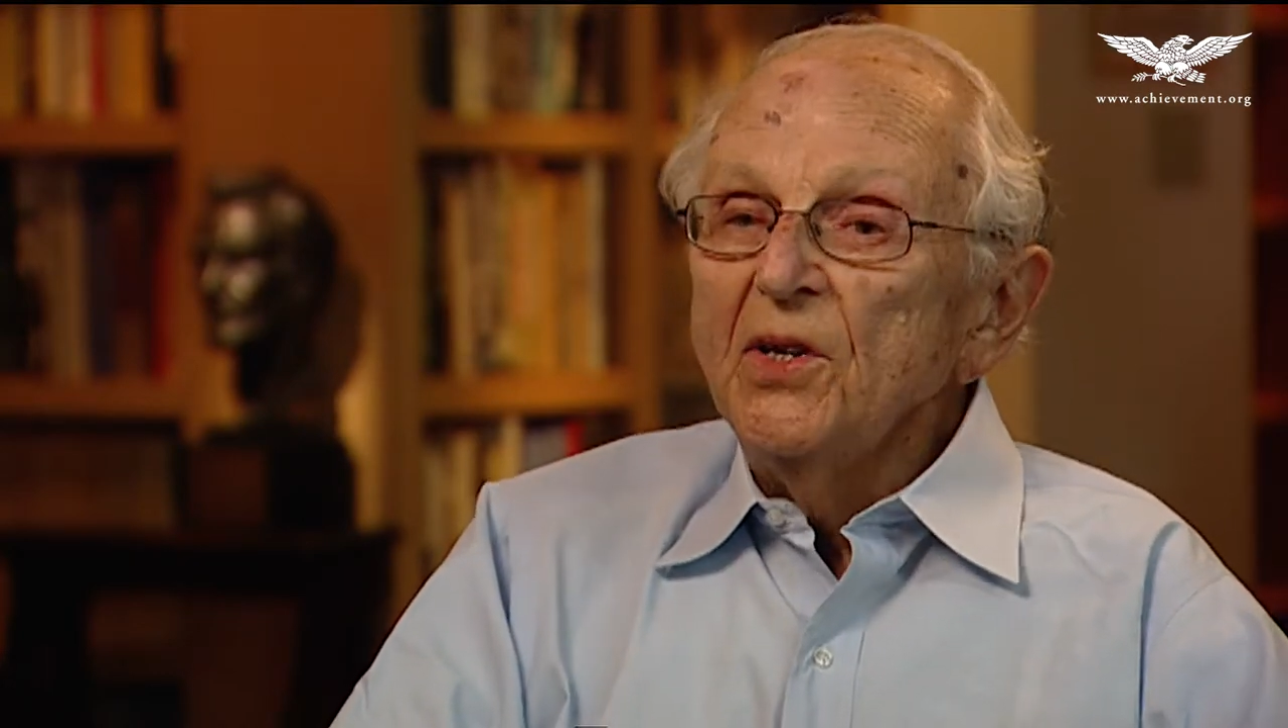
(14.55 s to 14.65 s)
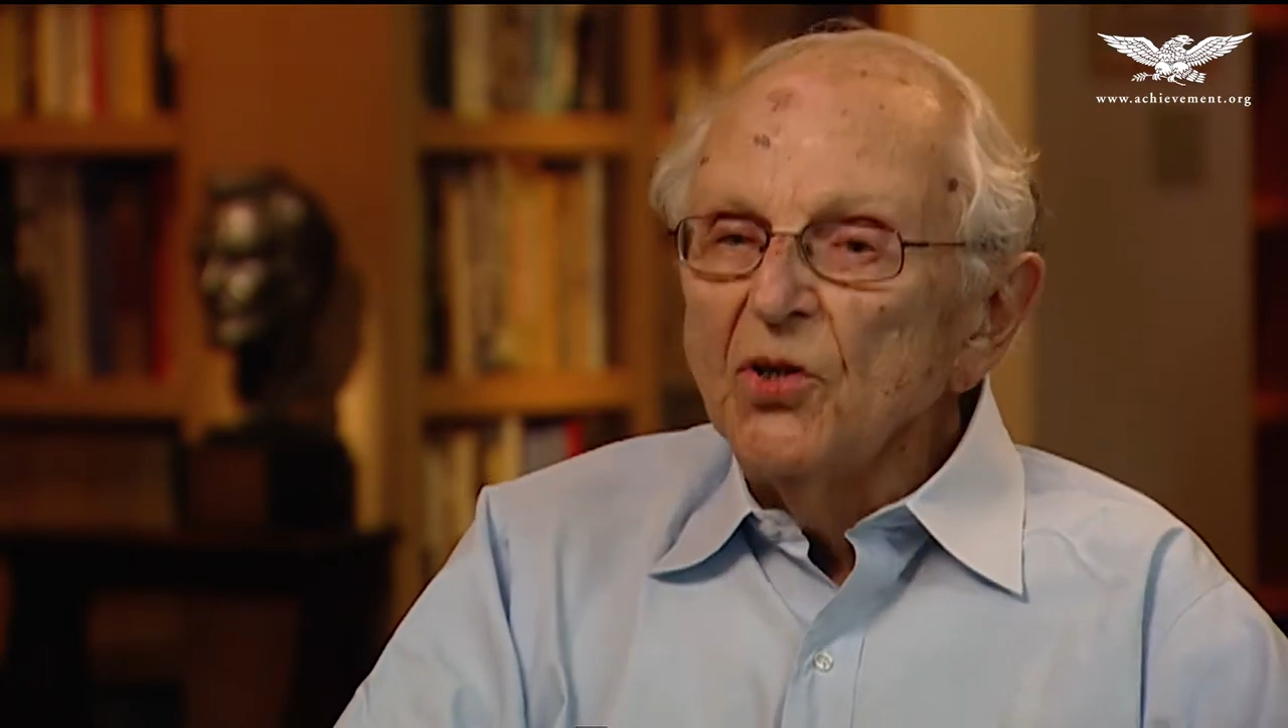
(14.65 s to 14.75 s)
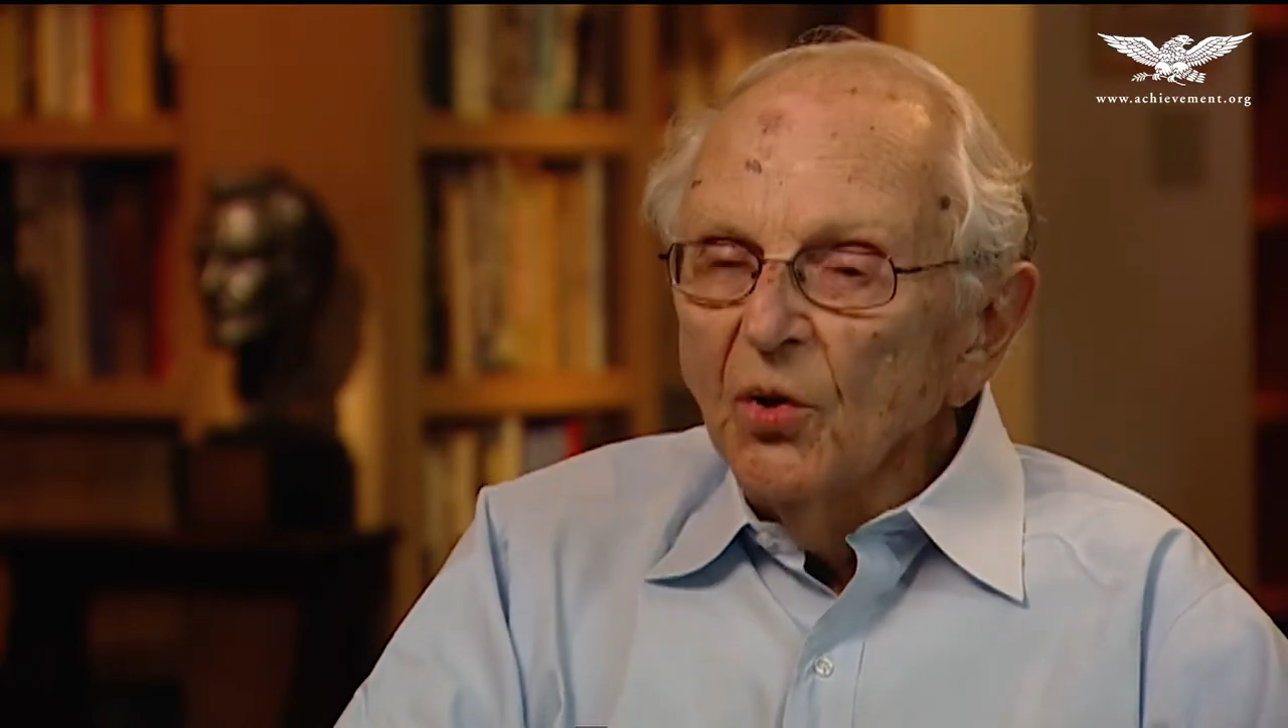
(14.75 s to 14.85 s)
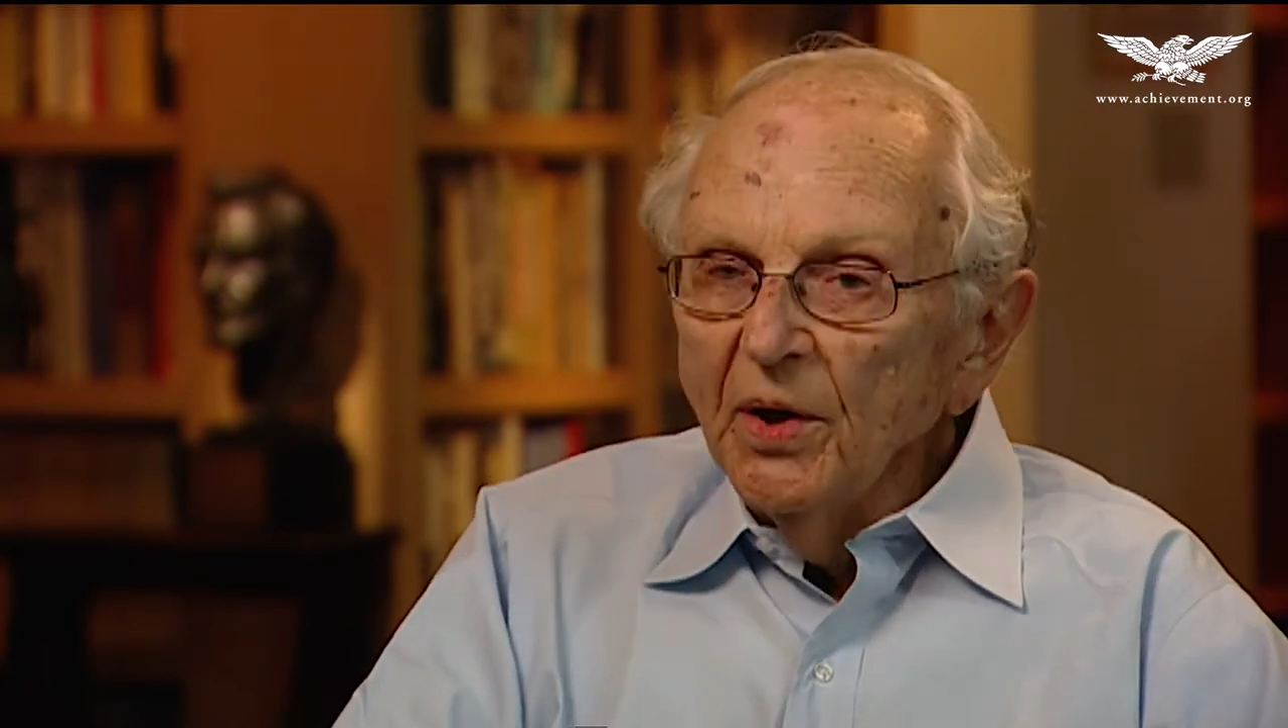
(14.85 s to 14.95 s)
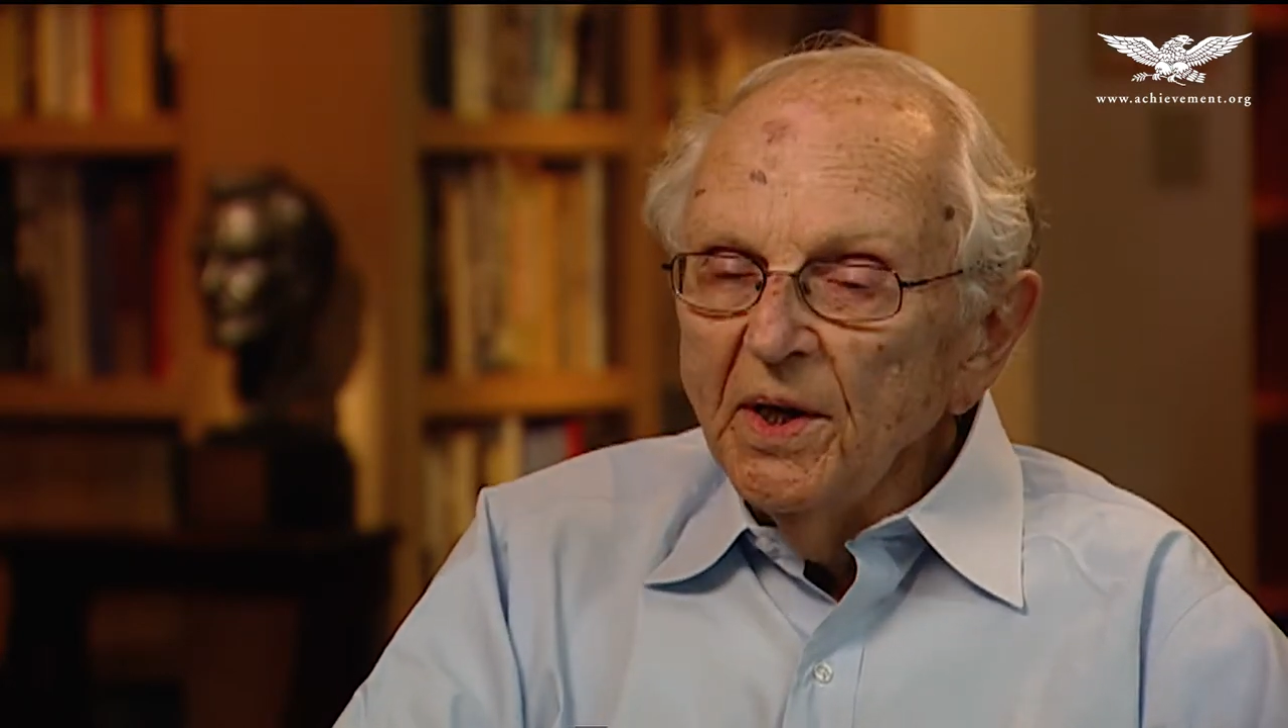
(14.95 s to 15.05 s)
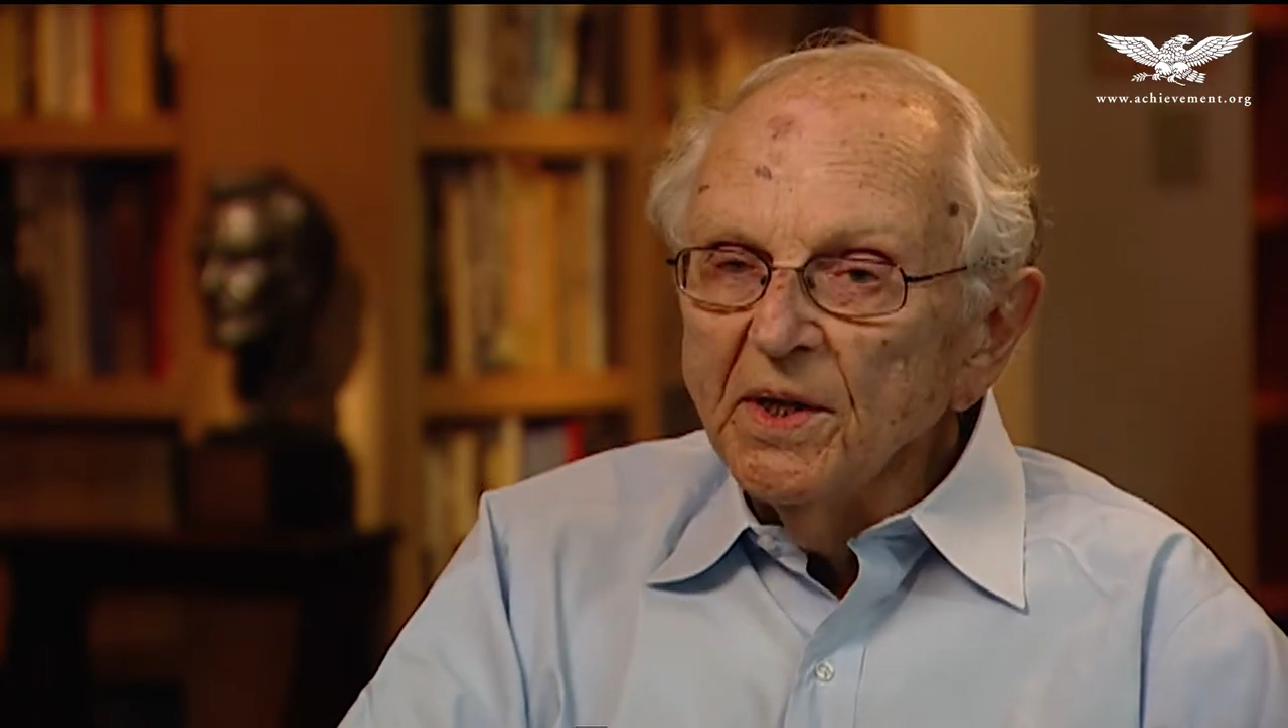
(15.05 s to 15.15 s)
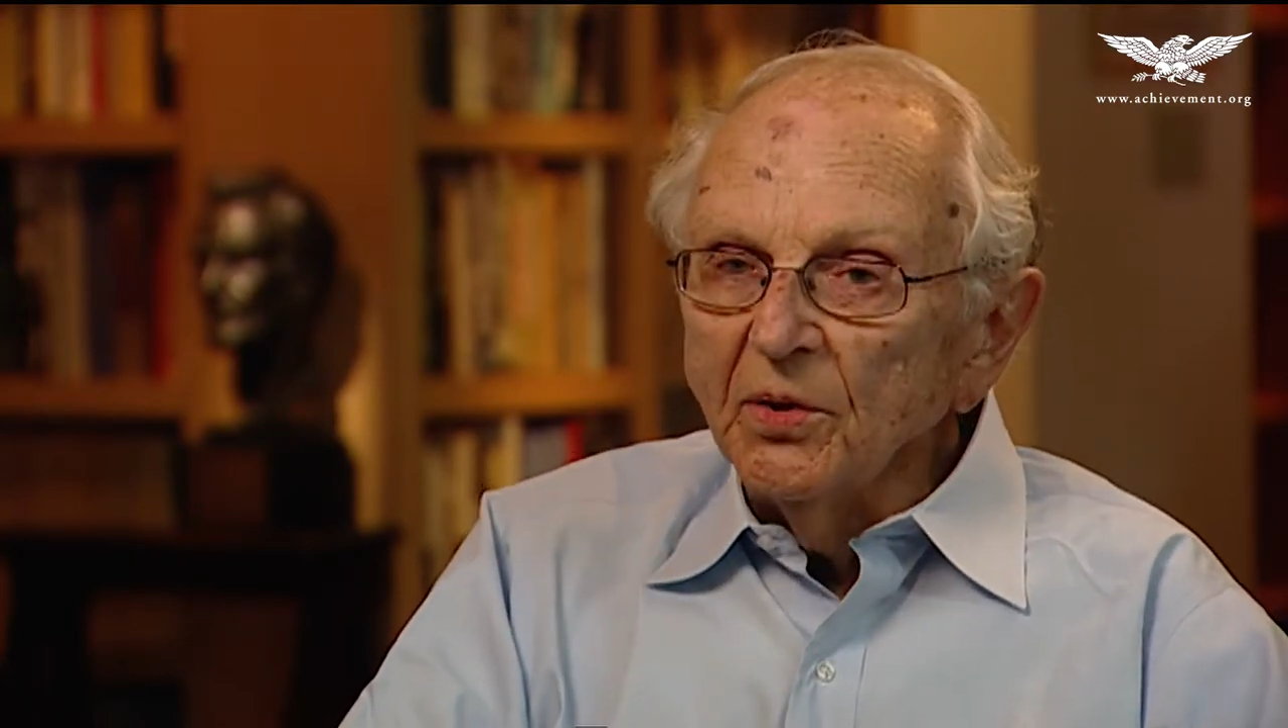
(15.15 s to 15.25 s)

enjoyed his